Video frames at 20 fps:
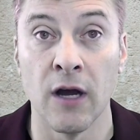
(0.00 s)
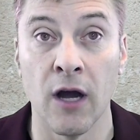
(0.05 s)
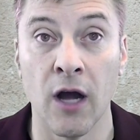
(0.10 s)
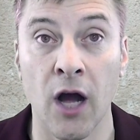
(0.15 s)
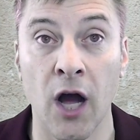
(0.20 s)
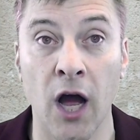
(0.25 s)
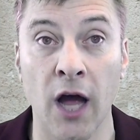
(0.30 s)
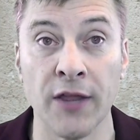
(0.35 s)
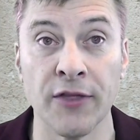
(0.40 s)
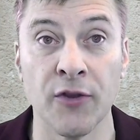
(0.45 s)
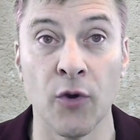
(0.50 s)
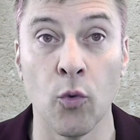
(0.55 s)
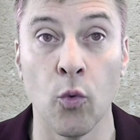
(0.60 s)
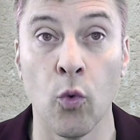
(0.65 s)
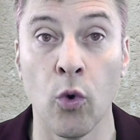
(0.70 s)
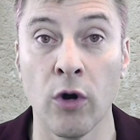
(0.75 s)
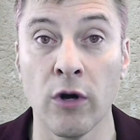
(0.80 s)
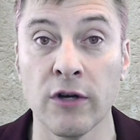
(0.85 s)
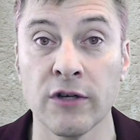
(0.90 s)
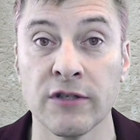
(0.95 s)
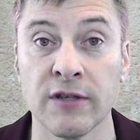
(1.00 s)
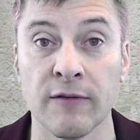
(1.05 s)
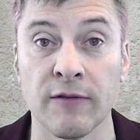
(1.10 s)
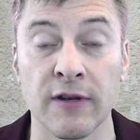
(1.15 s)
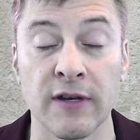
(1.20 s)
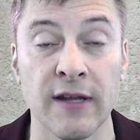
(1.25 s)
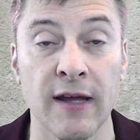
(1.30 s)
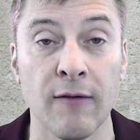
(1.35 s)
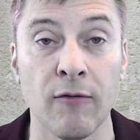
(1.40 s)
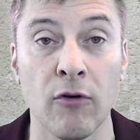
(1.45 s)
on the works of the
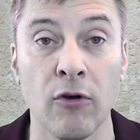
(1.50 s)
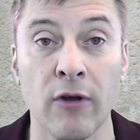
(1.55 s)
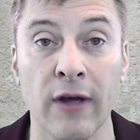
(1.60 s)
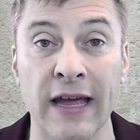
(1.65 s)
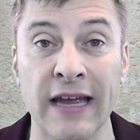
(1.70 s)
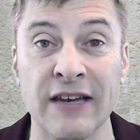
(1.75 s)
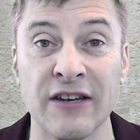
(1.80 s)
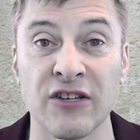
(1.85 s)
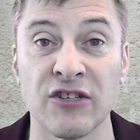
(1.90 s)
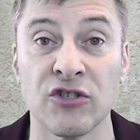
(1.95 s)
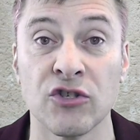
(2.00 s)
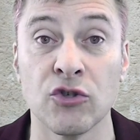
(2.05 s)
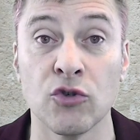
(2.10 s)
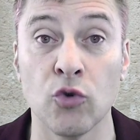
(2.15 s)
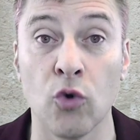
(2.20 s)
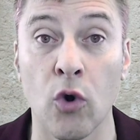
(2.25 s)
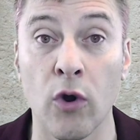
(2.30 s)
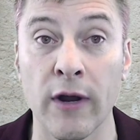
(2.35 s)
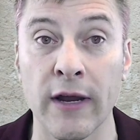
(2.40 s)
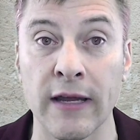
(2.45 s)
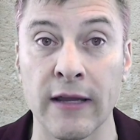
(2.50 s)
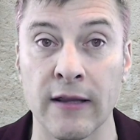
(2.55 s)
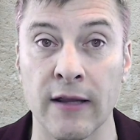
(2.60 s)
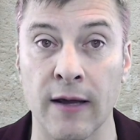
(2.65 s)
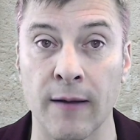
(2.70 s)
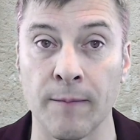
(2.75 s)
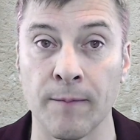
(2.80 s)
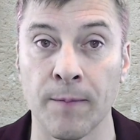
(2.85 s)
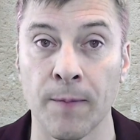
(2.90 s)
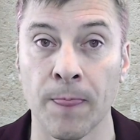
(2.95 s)
devil and destroying them.